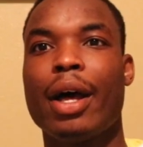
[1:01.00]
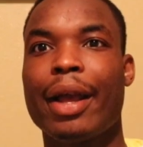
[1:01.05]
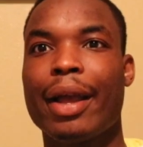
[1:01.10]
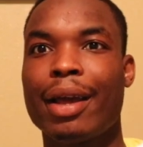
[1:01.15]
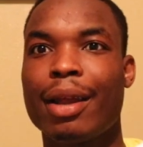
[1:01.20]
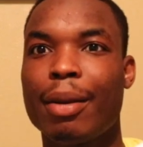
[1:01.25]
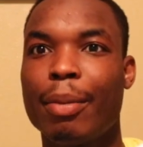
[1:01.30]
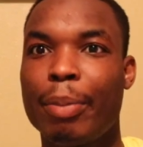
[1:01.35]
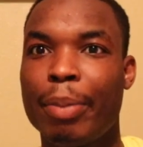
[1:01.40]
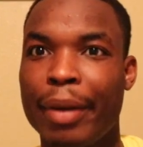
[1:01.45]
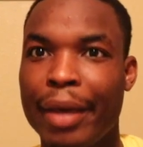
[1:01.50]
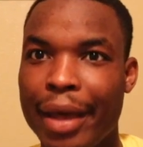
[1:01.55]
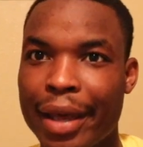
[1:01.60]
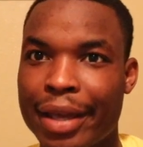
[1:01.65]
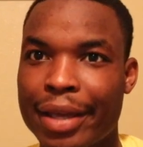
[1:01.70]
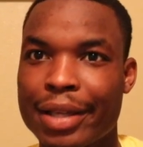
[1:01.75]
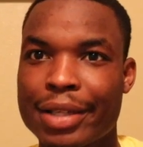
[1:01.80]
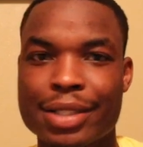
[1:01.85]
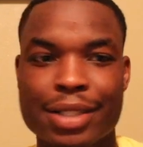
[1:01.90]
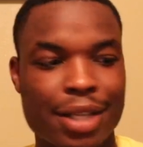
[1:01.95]
I got a
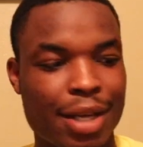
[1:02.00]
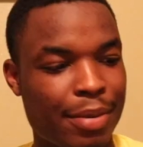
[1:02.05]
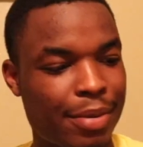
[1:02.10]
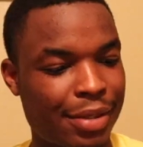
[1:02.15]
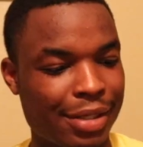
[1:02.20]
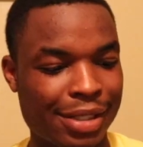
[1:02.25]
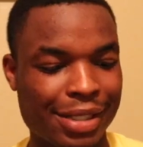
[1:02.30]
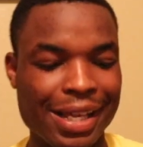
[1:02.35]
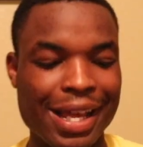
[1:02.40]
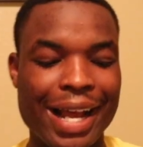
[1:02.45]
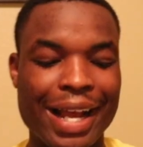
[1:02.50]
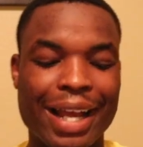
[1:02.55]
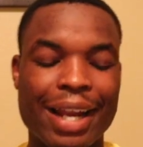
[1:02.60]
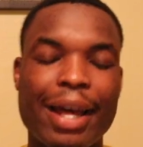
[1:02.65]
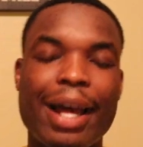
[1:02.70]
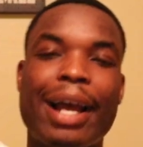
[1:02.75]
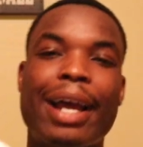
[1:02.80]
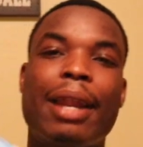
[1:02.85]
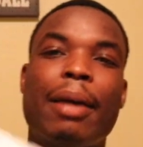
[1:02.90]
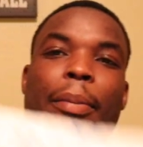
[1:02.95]
package coming. I got
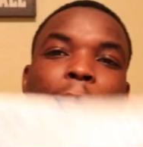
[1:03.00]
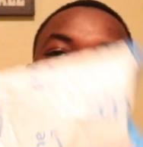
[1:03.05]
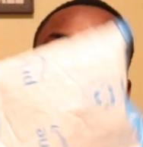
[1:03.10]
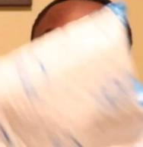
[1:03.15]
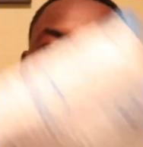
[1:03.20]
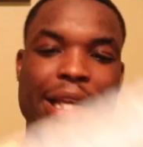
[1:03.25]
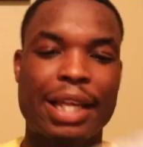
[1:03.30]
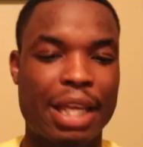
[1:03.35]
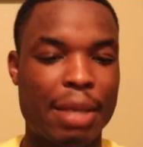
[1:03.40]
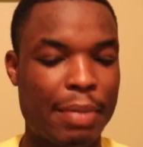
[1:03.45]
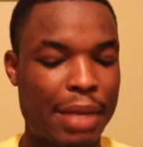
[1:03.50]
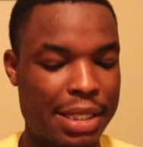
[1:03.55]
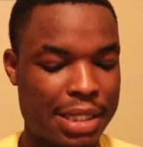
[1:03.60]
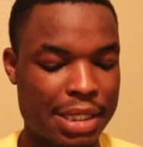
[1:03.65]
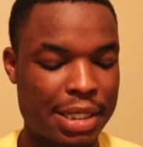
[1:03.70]
a package that came in